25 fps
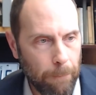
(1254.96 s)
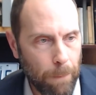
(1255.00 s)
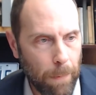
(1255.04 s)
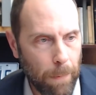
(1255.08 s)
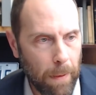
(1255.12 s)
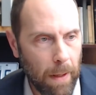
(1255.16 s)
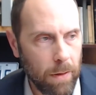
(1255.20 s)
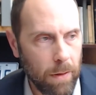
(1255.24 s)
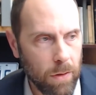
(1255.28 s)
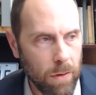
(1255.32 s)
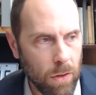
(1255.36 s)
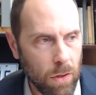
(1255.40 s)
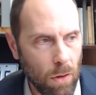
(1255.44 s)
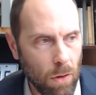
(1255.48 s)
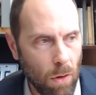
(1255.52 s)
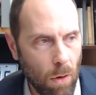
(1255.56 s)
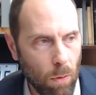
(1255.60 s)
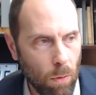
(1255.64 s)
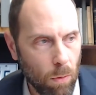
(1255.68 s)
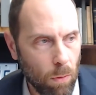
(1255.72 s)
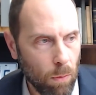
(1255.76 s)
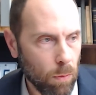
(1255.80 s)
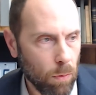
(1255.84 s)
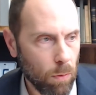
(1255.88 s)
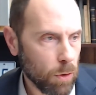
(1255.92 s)
And
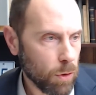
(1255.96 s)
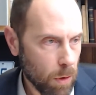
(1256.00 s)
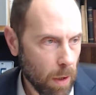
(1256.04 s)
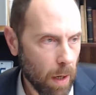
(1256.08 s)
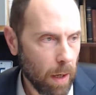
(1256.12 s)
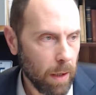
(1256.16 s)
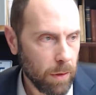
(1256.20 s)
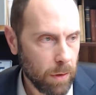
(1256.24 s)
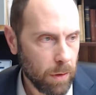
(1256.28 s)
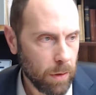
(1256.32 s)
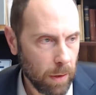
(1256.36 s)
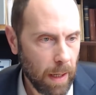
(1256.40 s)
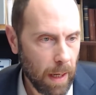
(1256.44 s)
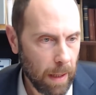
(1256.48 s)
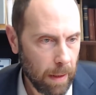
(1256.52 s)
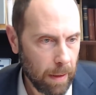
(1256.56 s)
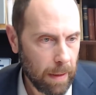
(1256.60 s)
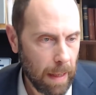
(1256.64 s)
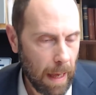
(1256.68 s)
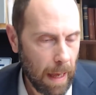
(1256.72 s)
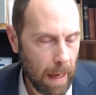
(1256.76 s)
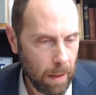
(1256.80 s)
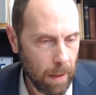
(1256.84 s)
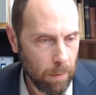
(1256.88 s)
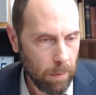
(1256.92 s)
so we're trying to get
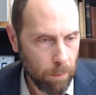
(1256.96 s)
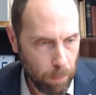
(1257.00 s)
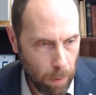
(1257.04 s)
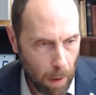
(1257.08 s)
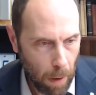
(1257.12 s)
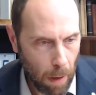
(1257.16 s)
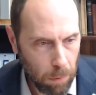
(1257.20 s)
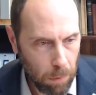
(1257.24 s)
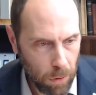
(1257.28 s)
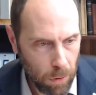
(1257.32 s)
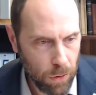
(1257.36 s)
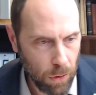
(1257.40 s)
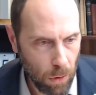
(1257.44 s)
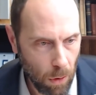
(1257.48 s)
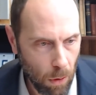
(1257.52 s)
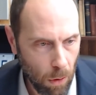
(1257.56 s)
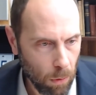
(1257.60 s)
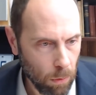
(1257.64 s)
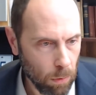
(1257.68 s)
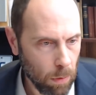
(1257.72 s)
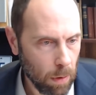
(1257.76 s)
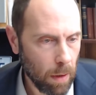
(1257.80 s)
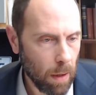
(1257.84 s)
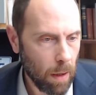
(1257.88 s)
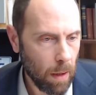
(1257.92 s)
that bubble
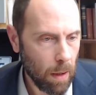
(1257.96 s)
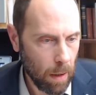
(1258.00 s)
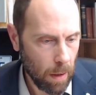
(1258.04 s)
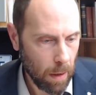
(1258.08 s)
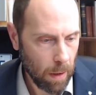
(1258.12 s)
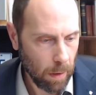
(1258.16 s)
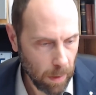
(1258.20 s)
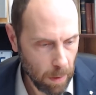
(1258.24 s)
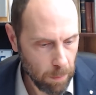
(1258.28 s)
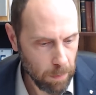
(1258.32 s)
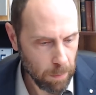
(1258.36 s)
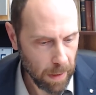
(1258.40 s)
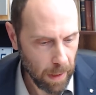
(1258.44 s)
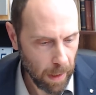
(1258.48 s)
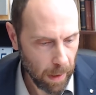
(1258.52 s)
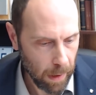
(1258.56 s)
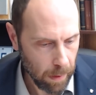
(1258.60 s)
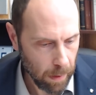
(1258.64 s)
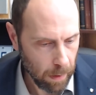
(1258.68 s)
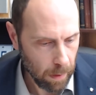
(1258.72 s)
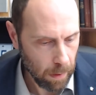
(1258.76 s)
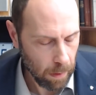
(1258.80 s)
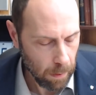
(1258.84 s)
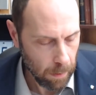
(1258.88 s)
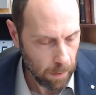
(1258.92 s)
zone
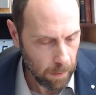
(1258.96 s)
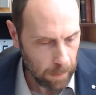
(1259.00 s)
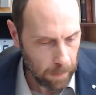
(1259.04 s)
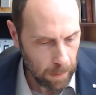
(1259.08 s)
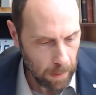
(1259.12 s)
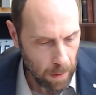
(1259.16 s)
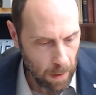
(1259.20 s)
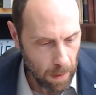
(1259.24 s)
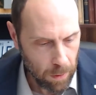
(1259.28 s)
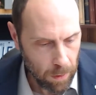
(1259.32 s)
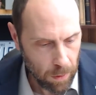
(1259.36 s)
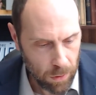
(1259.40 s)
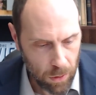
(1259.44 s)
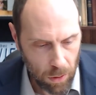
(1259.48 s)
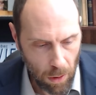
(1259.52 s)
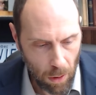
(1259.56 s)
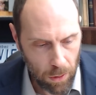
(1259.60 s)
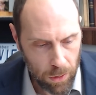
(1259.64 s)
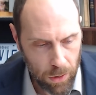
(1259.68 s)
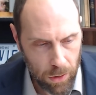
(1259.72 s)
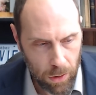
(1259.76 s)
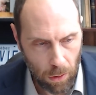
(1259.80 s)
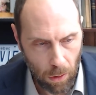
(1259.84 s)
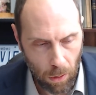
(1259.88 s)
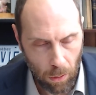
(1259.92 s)
eliminated. There's
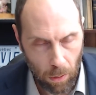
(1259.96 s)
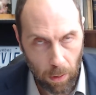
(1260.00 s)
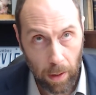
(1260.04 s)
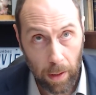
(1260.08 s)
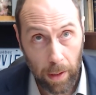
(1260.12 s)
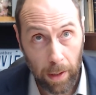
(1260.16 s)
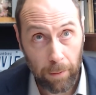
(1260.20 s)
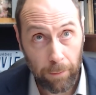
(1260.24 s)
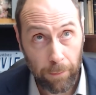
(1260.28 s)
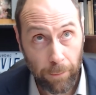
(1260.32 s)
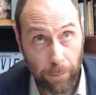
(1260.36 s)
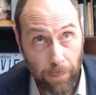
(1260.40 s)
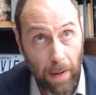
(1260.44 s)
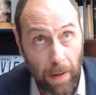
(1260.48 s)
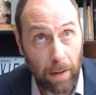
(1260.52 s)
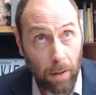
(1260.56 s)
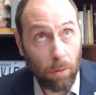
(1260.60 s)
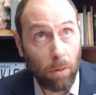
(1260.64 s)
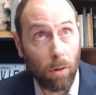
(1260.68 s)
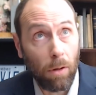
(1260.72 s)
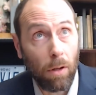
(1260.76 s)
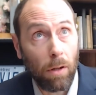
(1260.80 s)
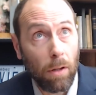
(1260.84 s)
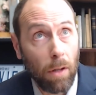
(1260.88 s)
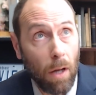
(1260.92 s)
also a
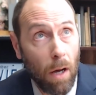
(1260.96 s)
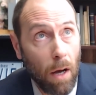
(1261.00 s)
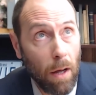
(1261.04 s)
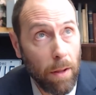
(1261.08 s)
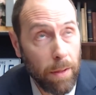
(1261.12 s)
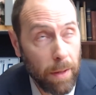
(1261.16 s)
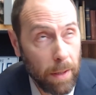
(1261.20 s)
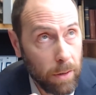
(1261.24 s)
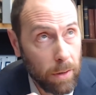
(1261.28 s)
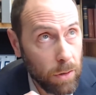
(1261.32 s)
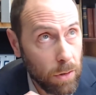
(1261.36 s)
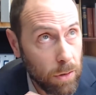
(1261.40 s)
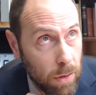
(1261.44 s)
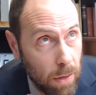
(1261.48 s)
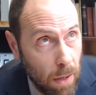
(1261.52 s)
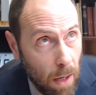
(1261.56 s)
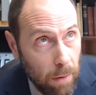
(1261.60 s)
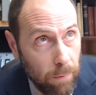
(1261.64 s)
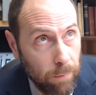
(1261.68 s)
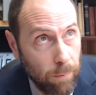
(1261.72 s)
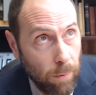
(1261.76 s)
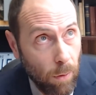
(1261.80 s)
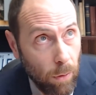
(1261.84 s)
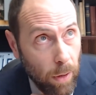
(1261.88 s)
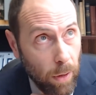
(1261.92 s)
federal law that just
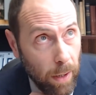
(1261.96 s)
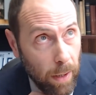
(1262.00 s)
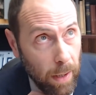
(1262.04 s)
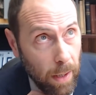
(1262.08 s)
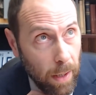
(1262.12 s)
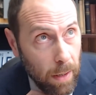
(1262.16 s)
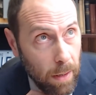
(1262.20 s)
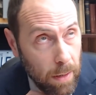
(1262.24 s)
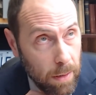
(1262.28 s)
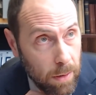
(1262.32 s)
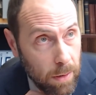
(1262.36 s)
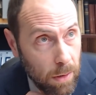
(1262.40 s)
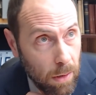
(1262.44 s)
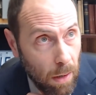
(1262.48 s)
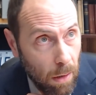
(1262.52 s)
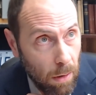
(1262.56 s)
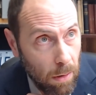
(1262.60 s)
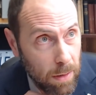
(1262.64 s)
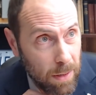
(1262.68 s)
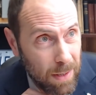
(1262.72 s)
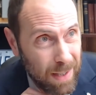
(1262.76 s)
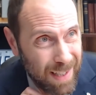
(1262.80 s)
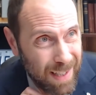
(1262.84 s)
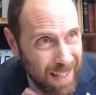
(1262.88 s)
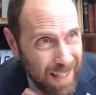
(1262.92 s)
got voted in. It's
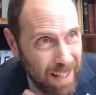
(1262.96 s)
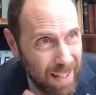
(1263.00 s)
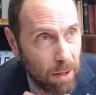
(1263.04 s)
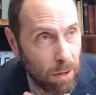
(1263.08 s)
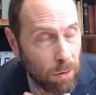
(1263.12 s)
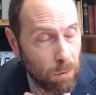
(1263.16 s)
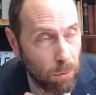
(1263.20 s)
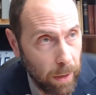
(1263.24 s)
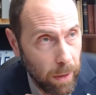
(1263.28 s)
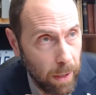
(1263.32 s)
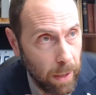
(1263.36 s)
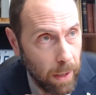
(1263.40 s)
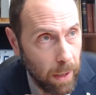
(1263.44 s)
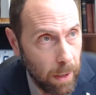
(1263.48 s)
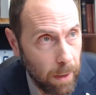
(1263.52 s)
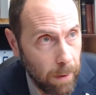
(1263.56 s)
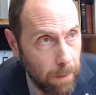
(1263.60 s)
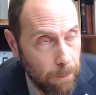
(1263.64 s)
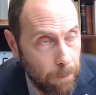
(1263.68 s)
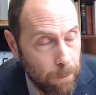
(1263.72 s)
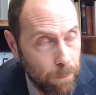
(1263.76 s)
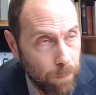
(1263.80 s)
called C3.